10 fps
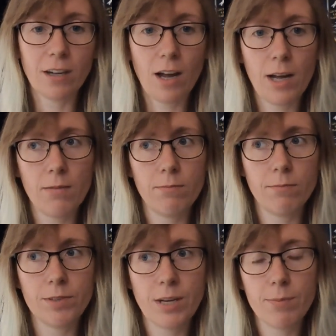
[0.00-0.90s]

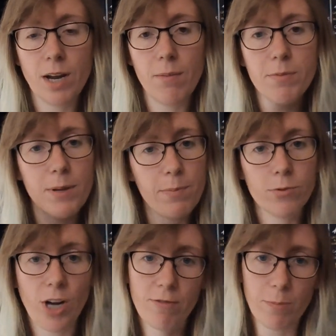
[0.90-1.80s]
Sometimes
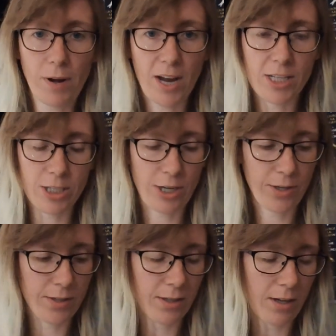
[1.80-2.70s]
people don't reply to
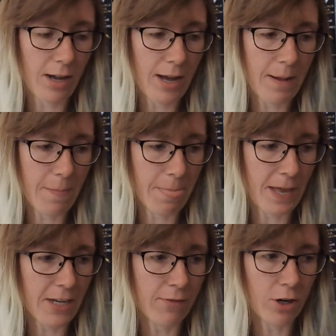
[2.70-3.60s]
you,
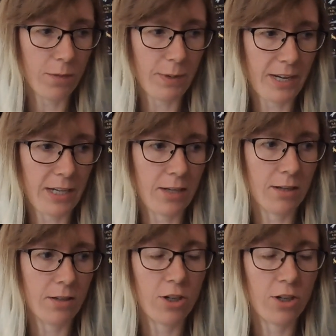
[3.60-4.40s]
and you've got to be